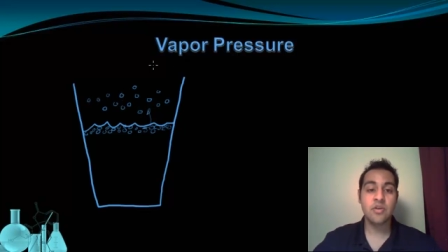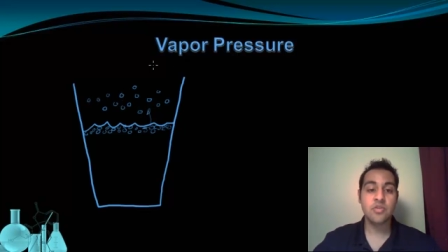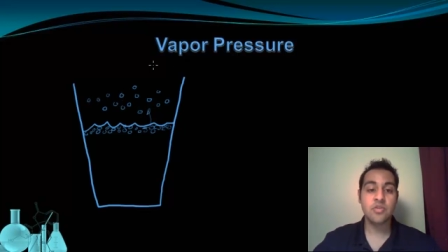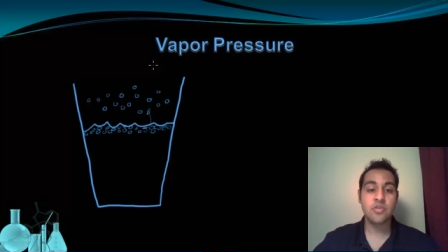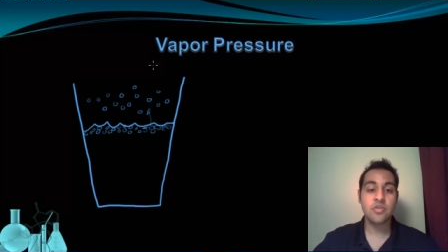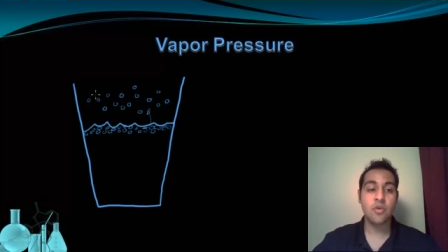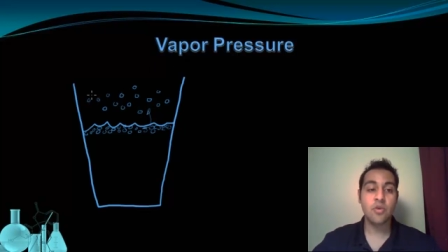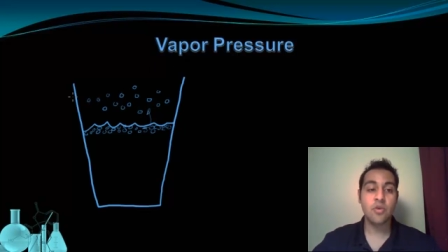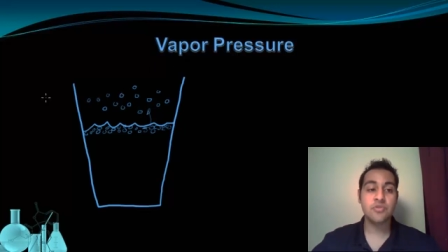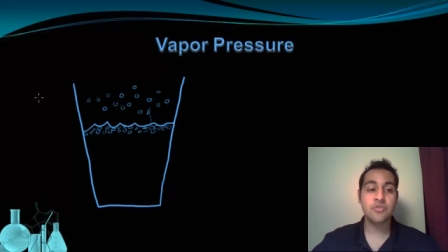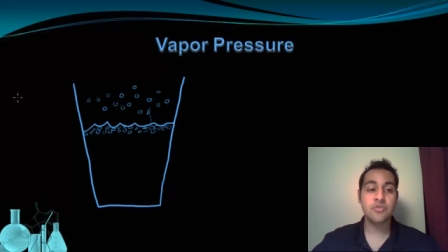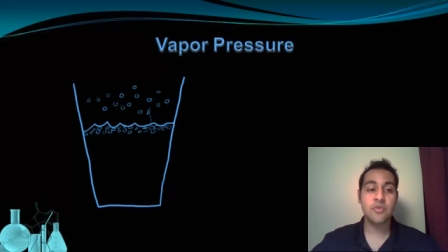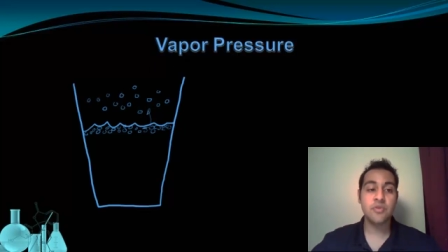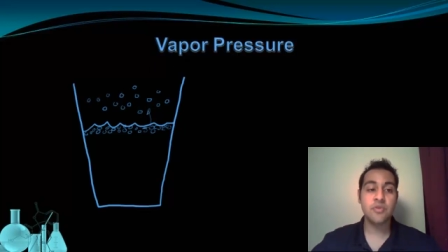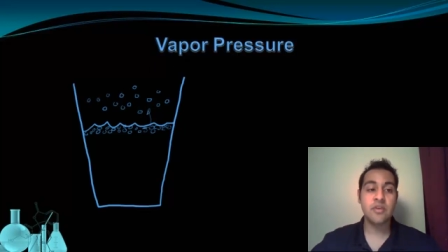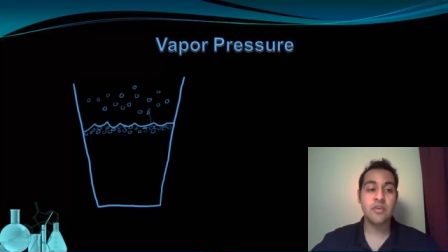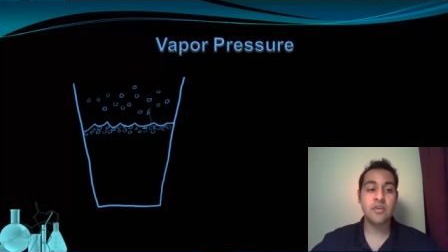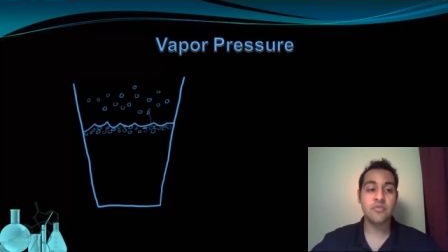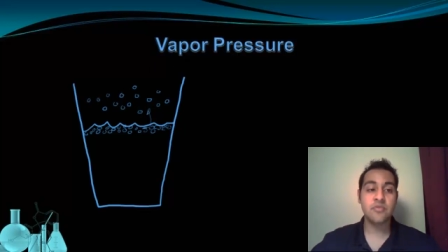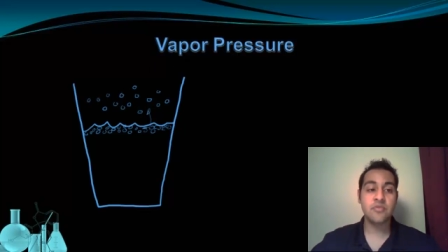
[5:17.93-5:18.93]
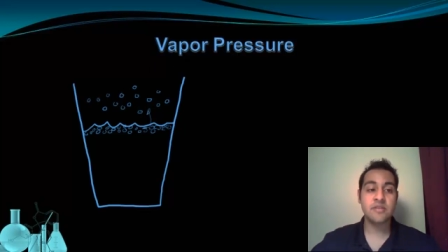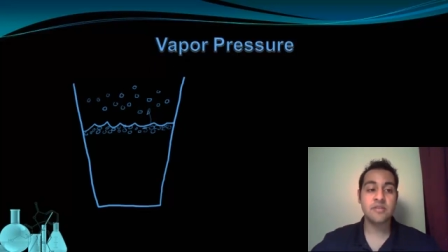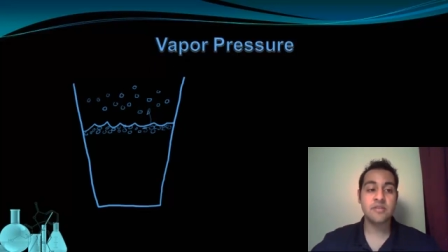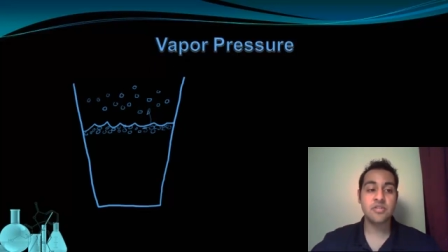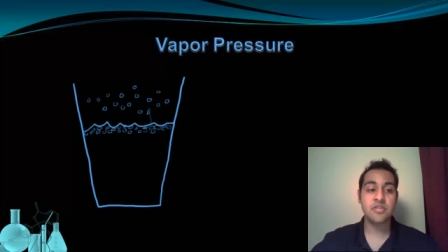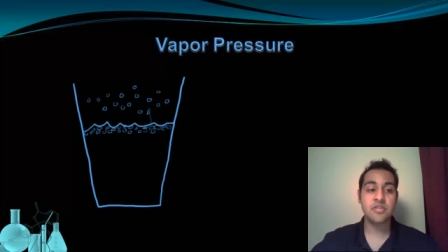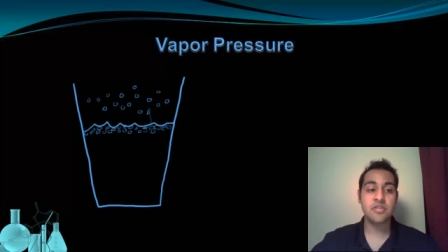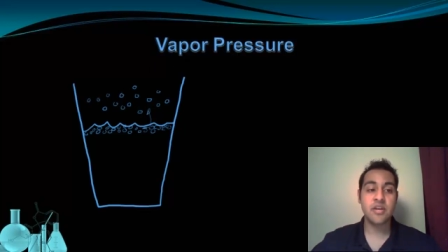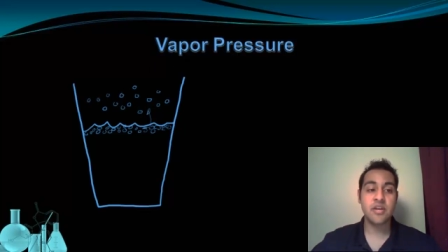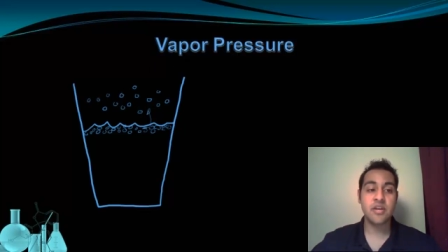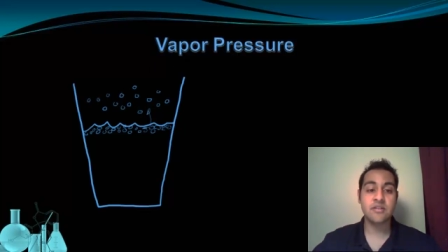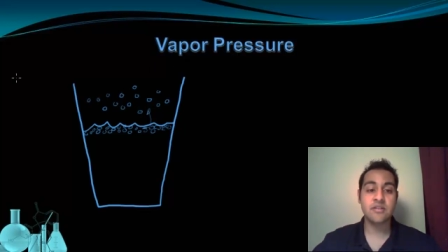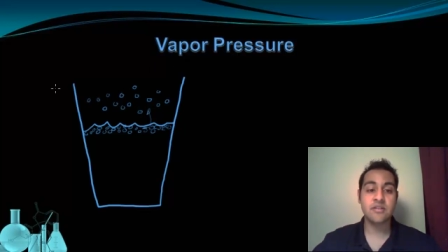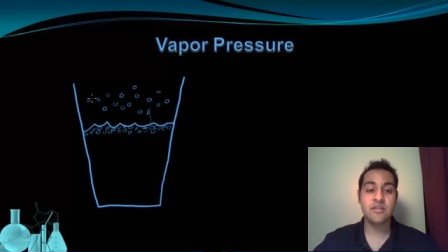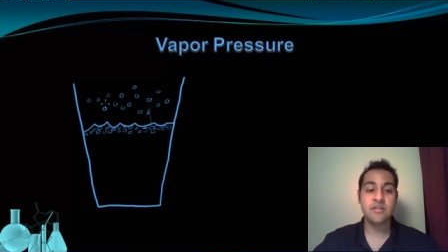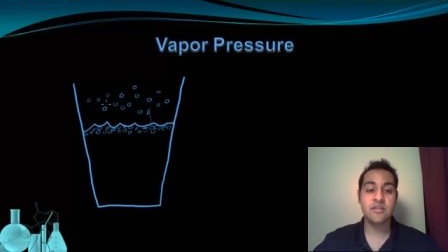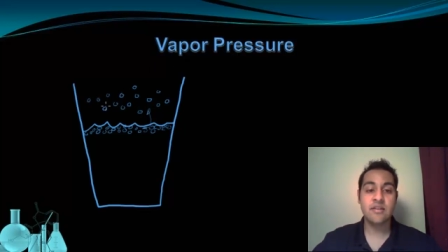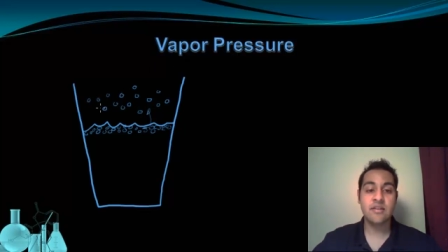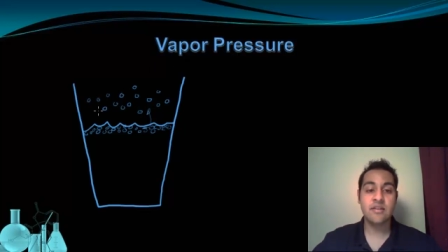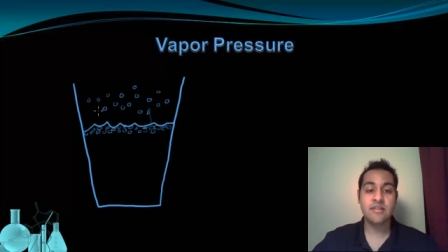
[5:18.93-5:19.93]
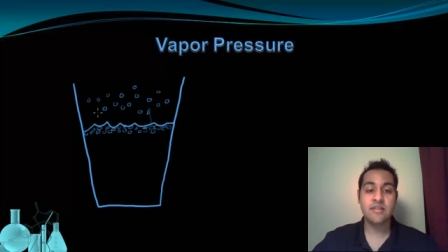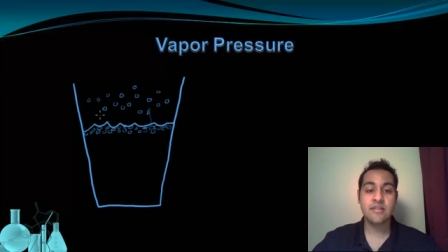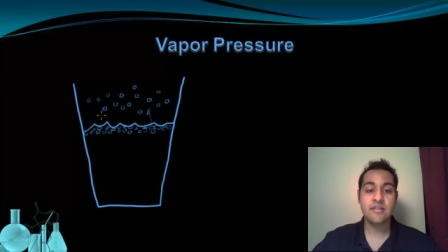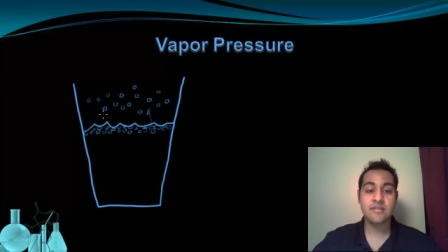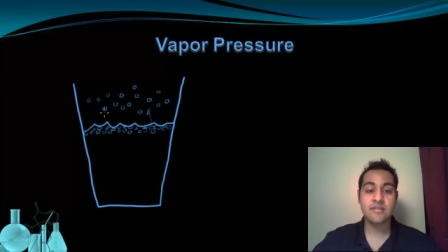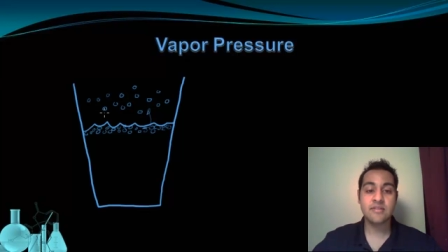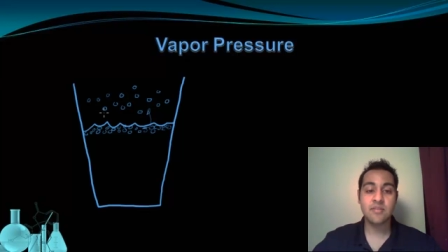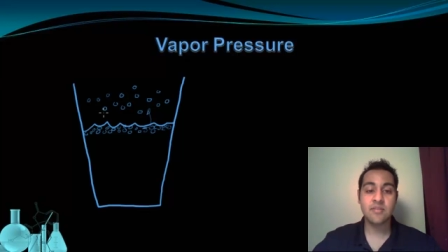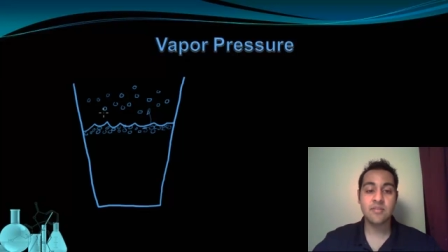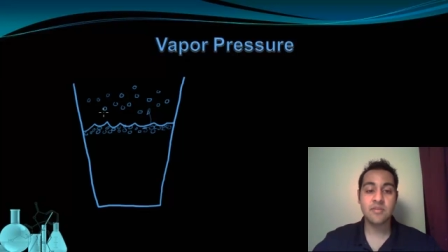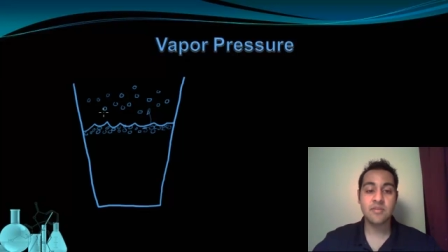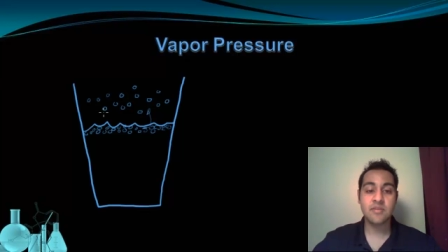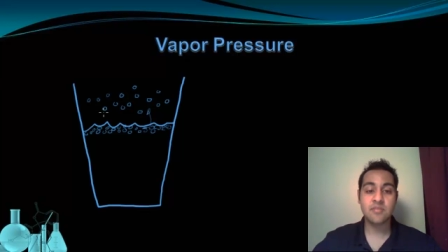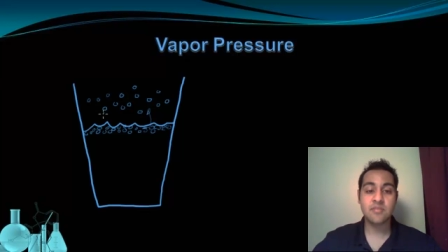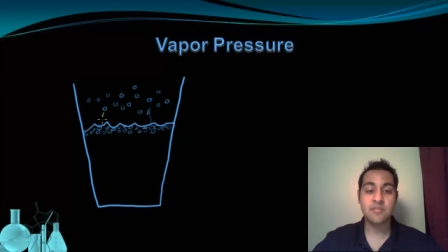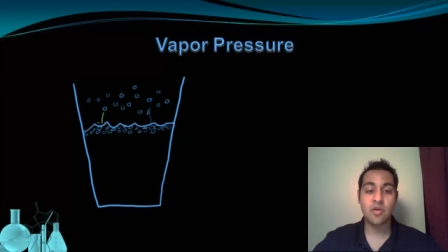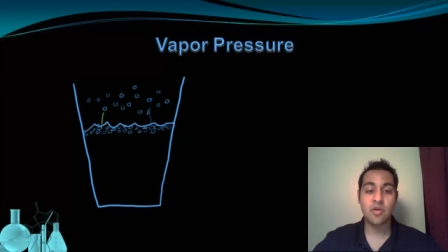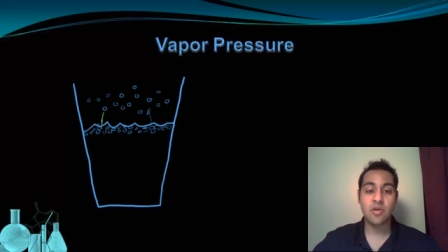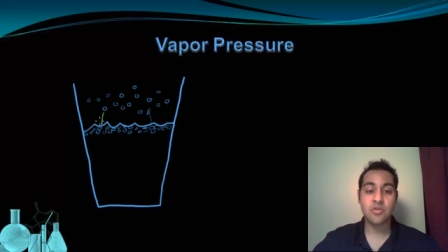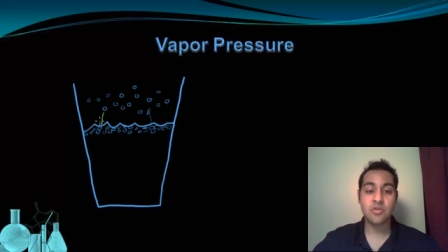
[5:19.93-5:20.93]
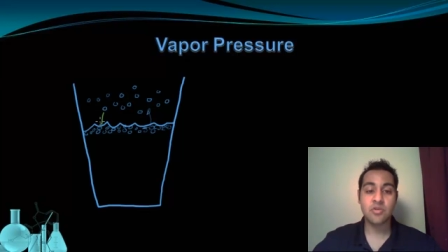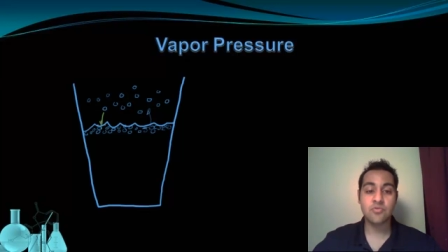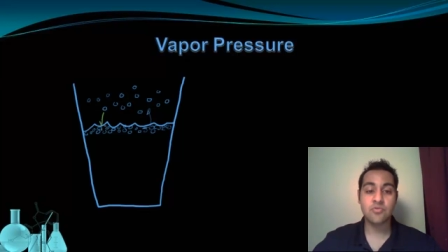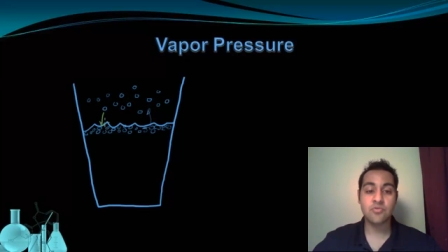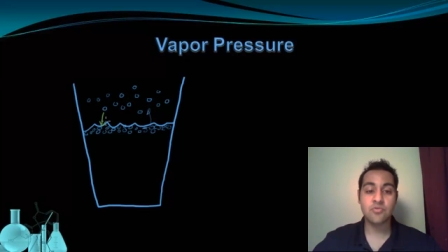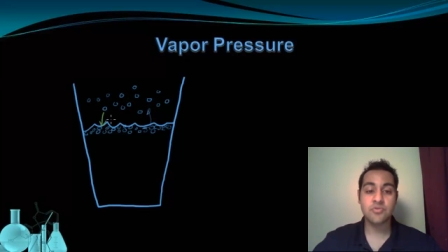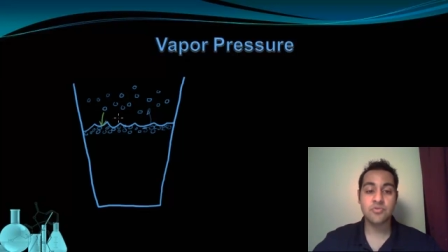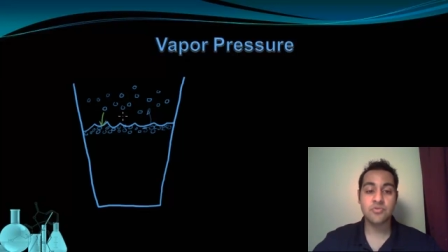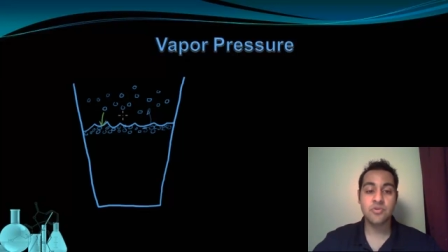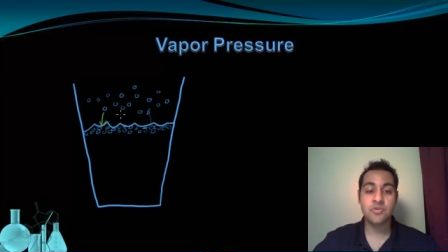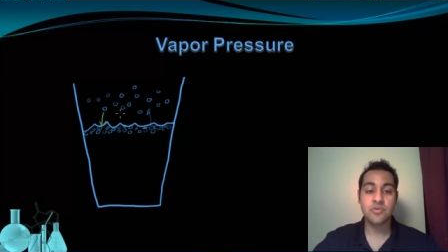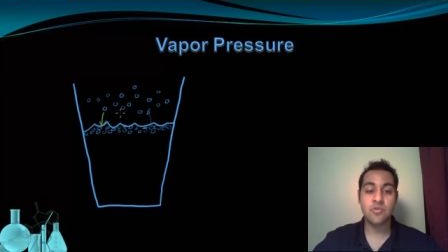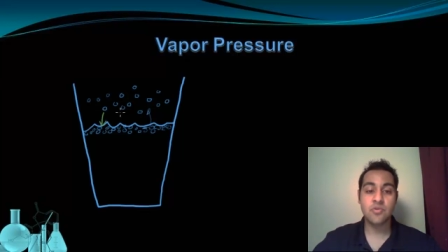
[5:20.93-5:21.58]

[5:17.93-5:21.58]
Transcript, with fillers: you also increase the chance that some of these molecules